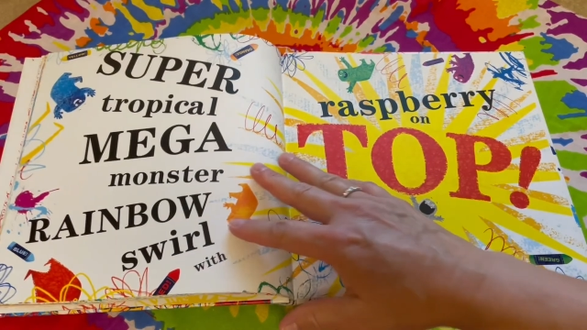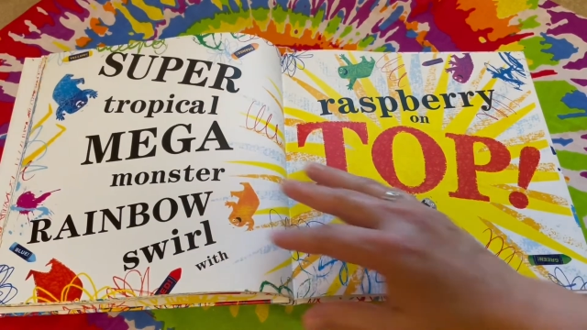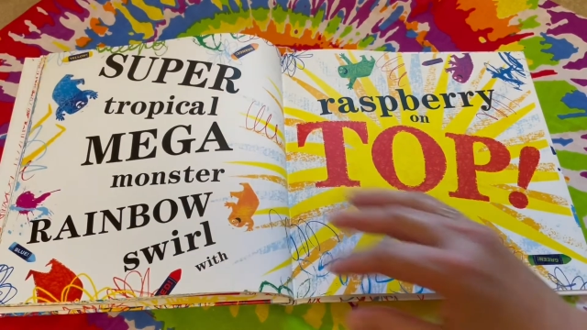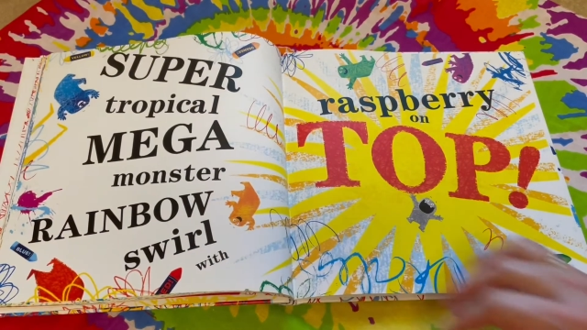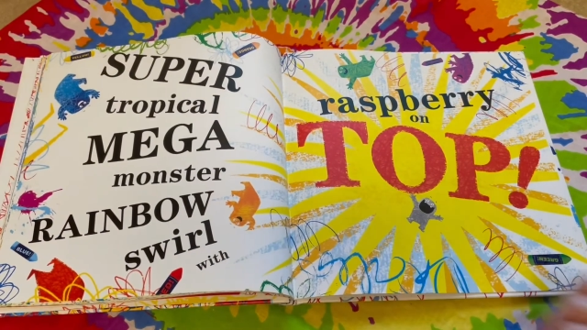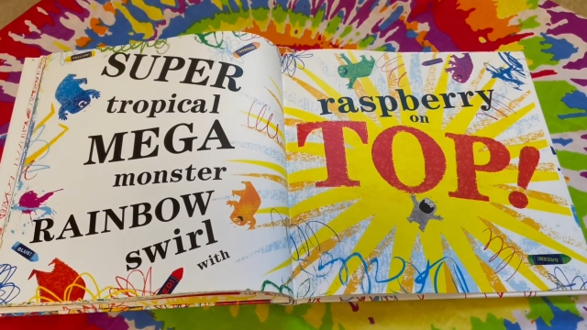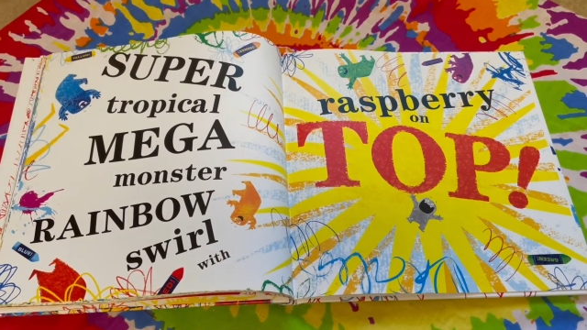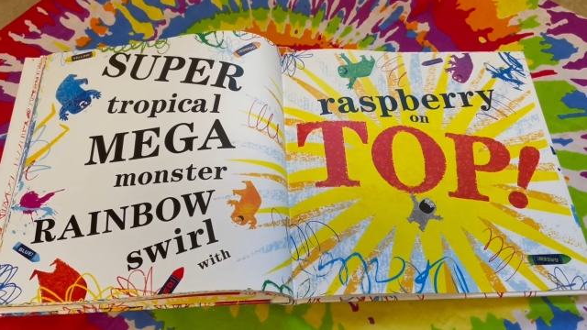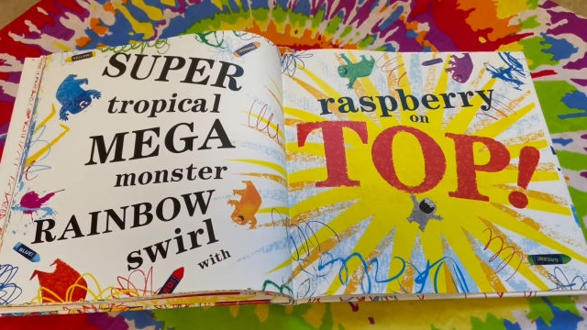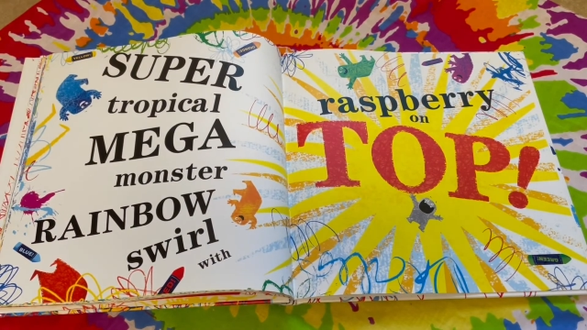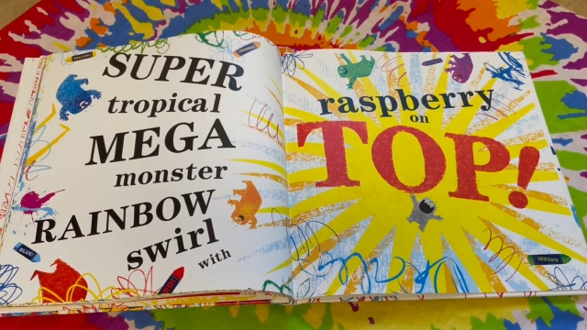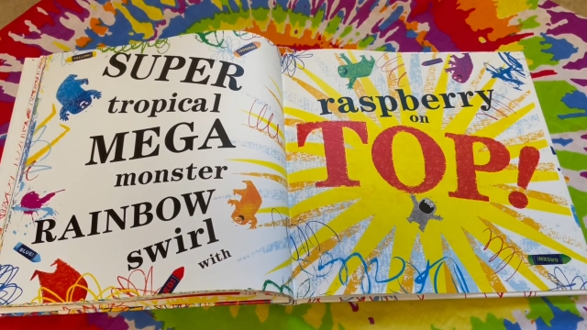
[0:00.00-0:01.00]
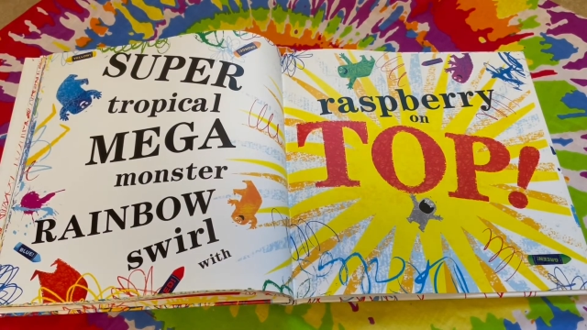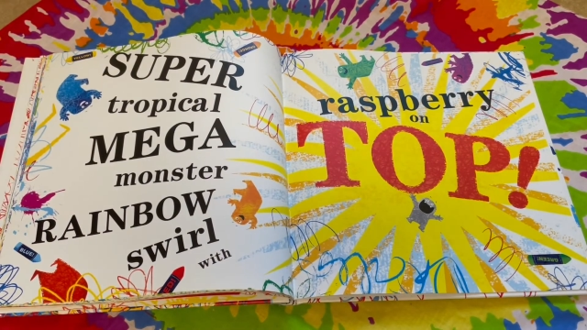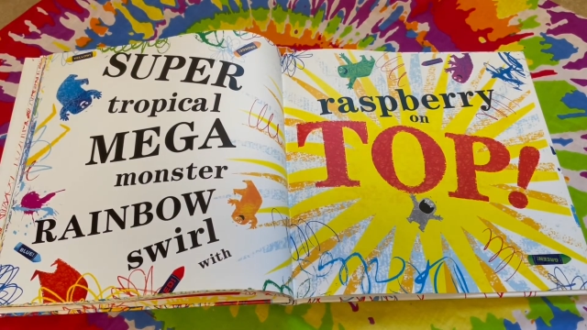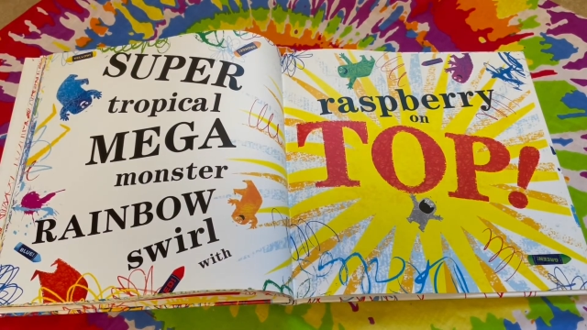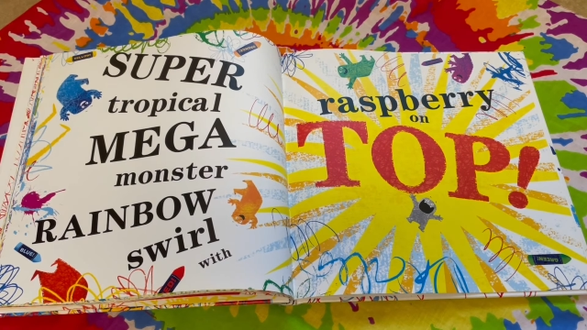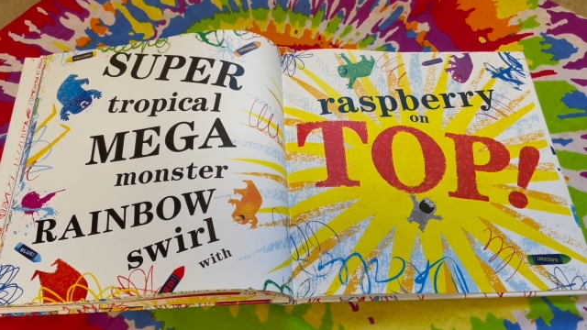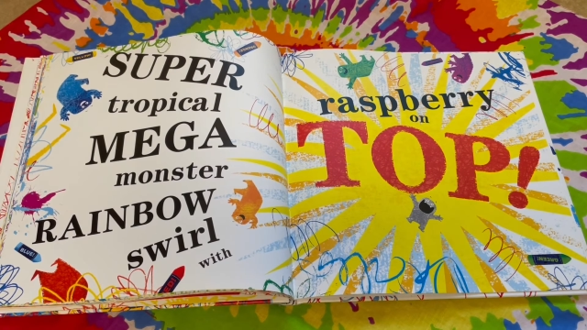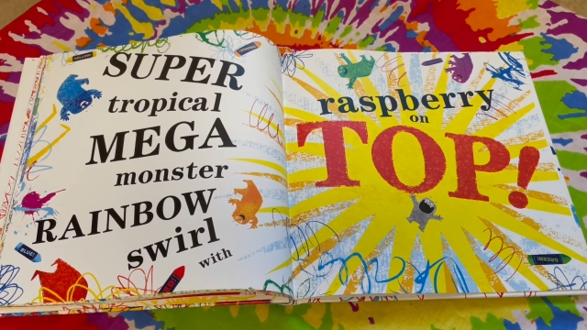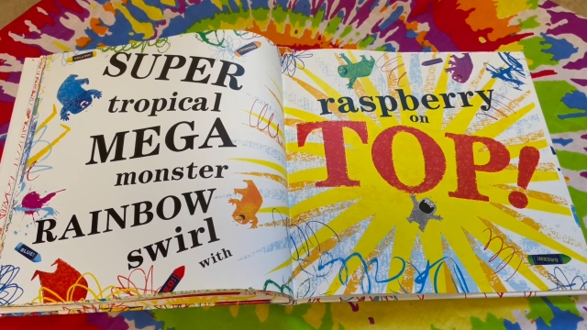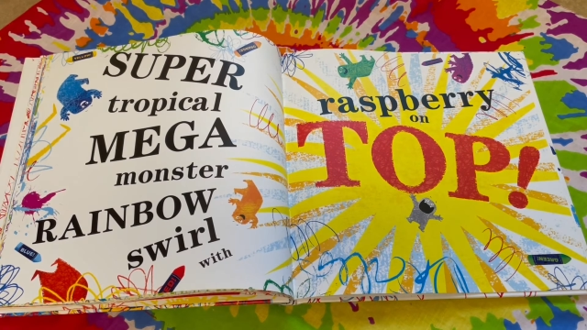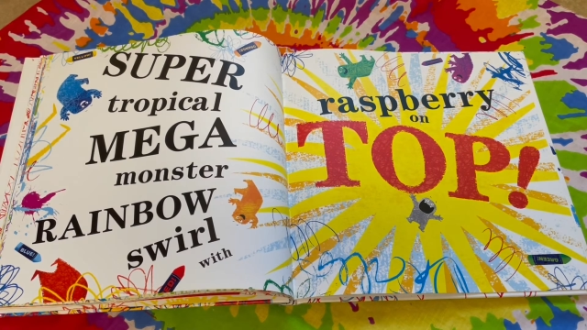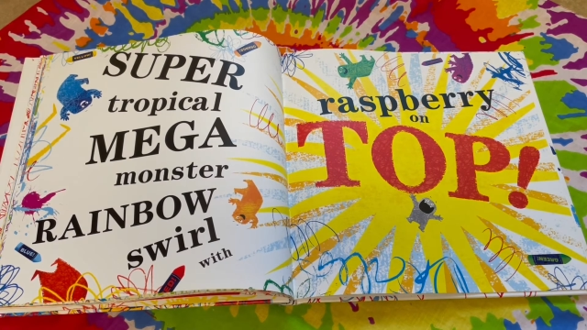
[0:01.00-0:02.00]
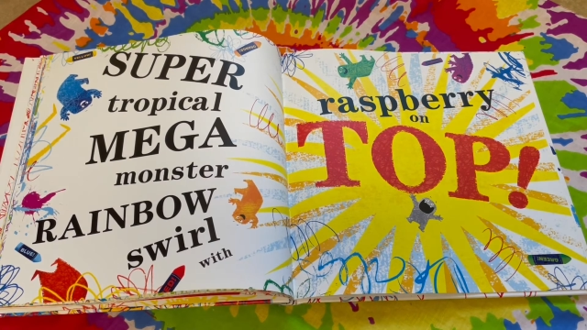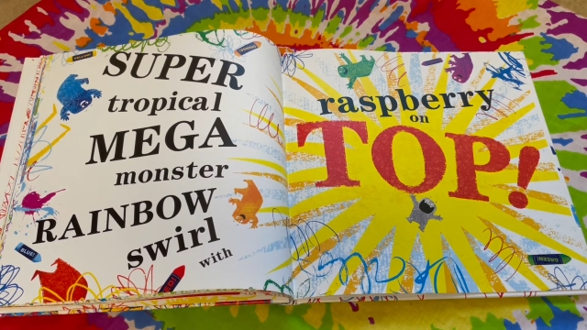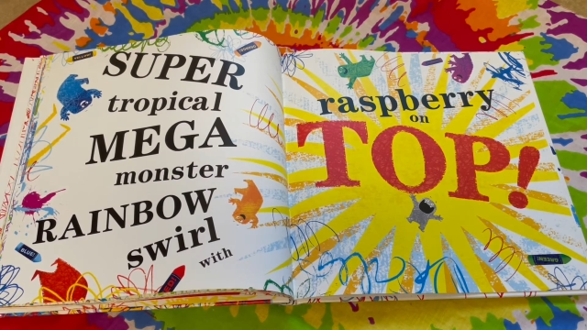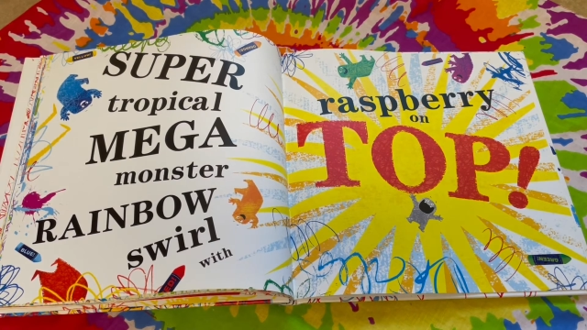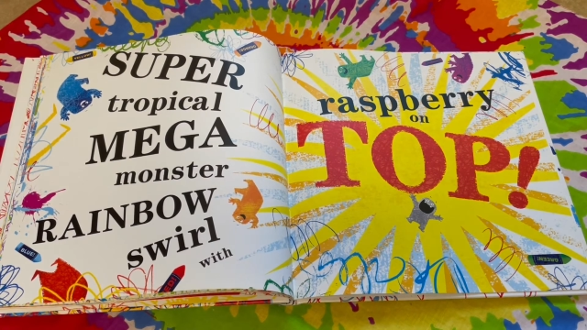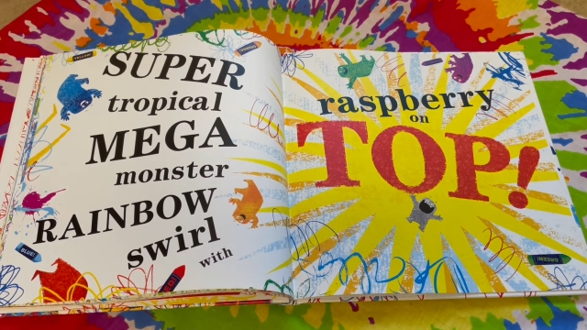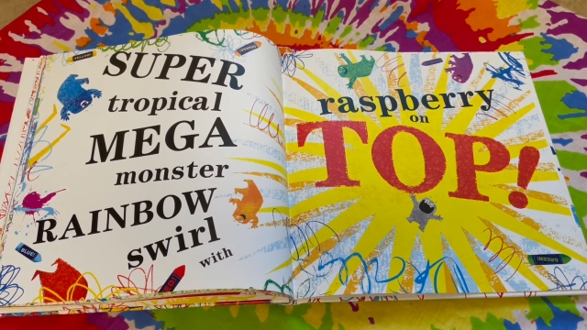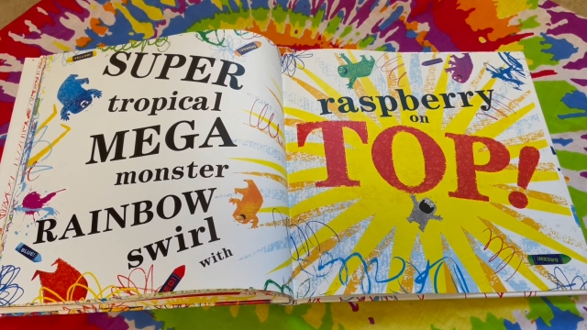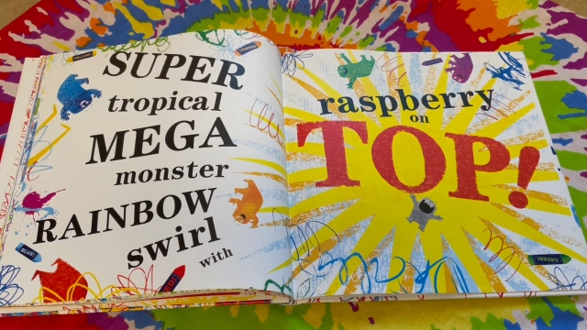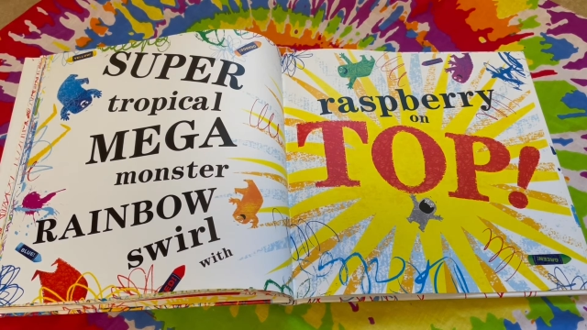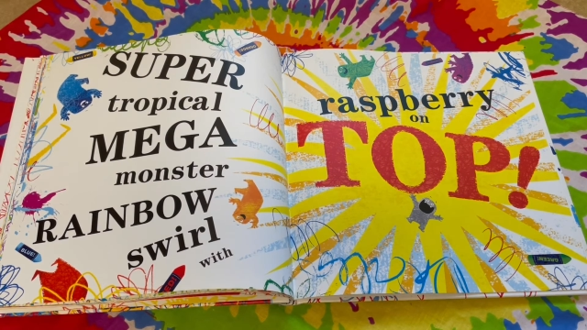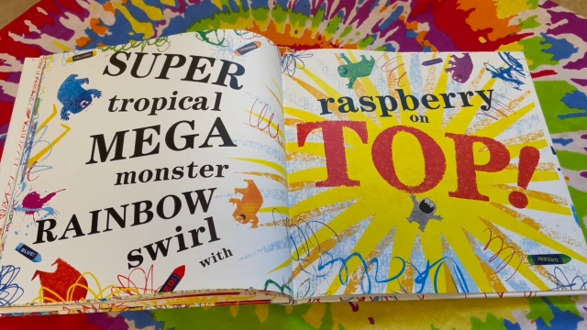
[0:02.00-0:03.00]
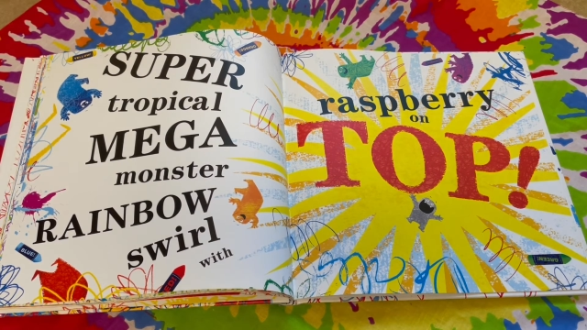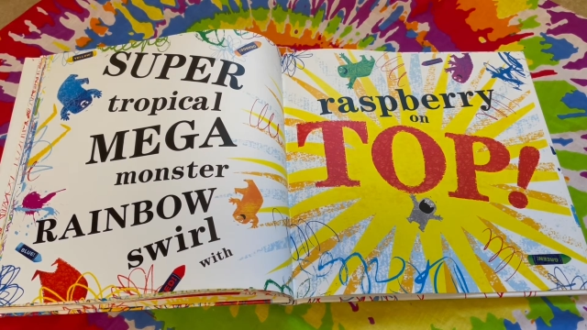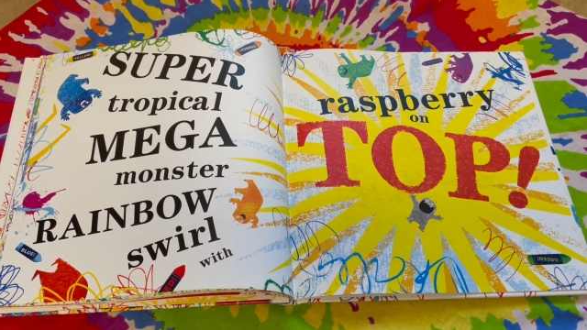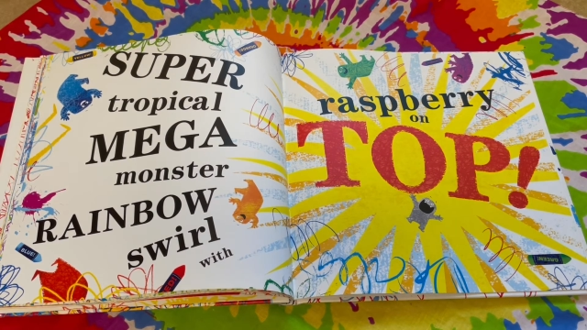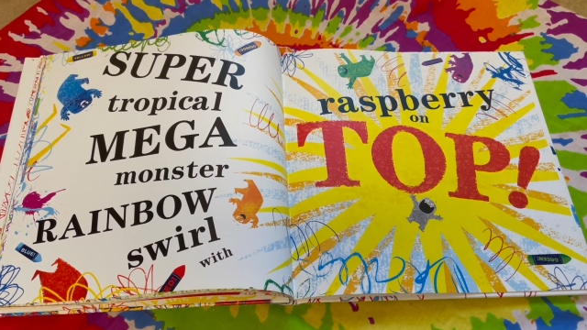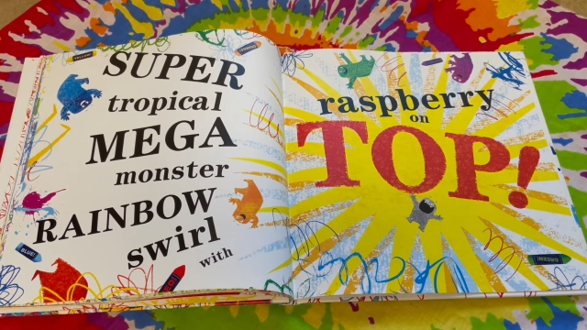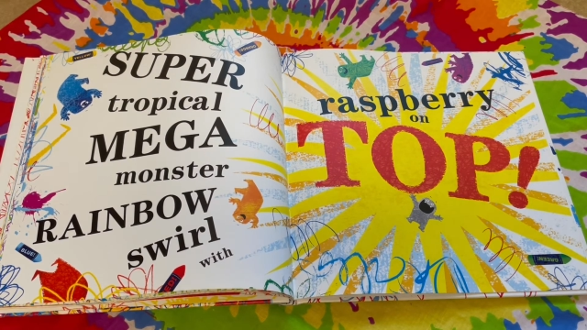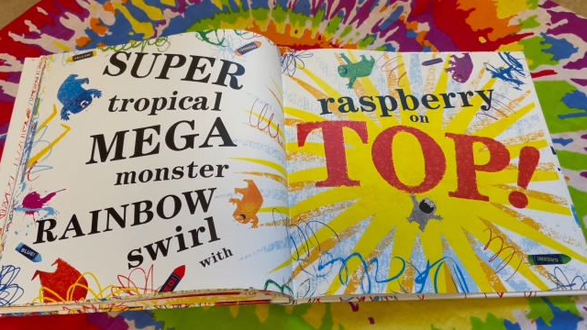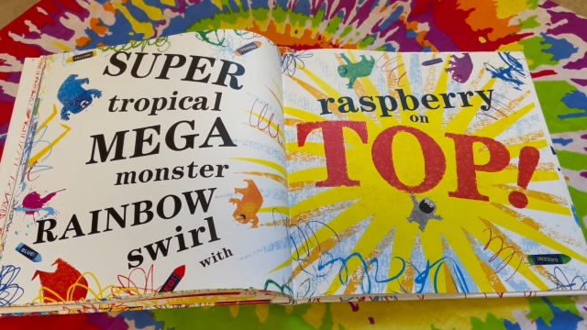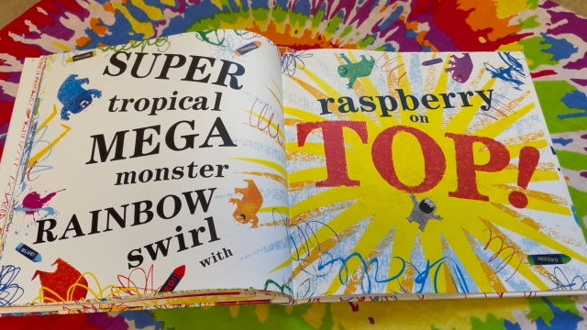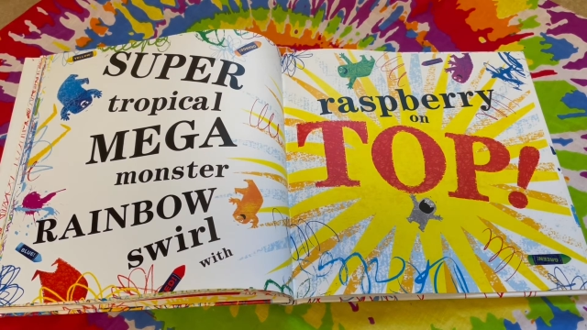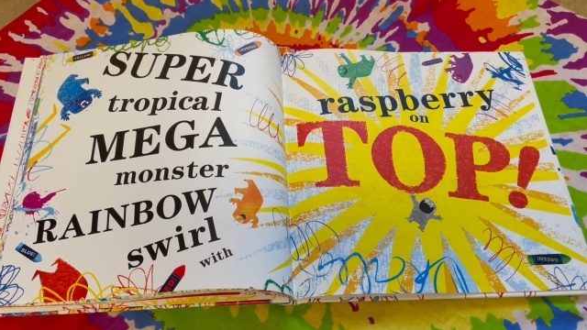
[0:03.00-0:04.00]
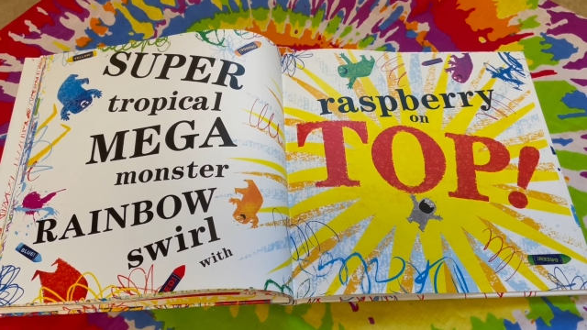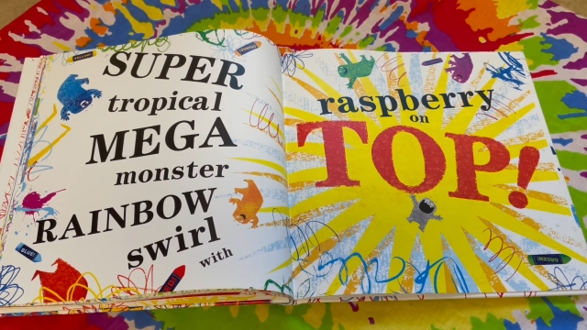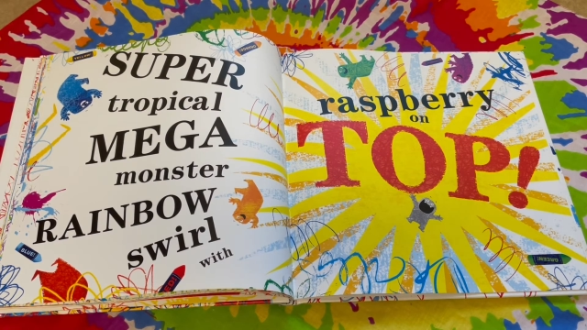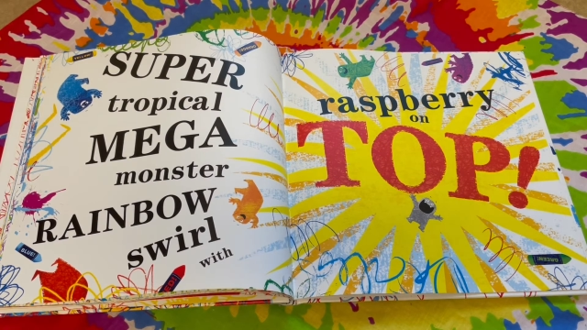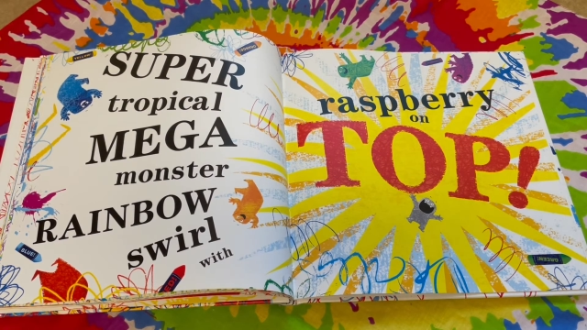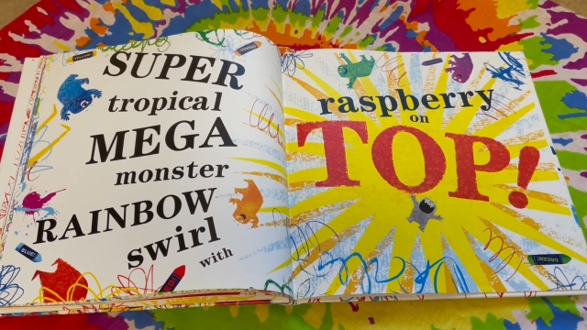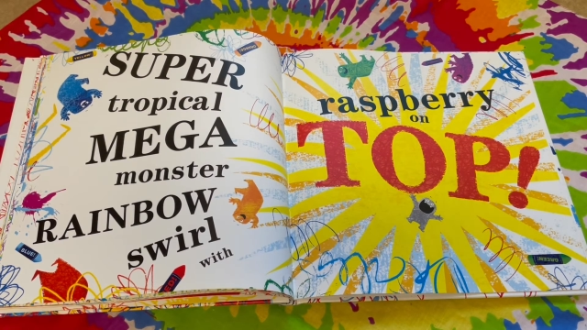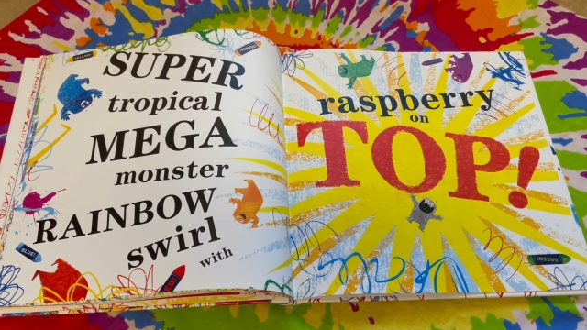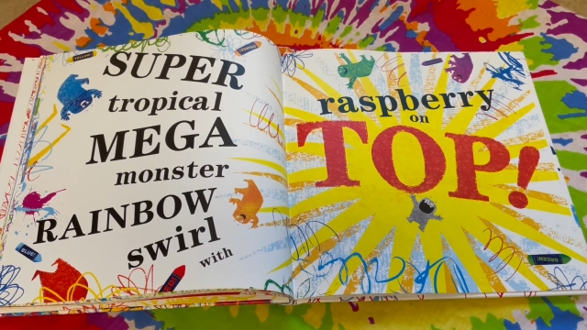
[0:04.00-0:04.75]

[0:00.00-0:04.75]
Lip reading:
Nobody's mouth can be seen.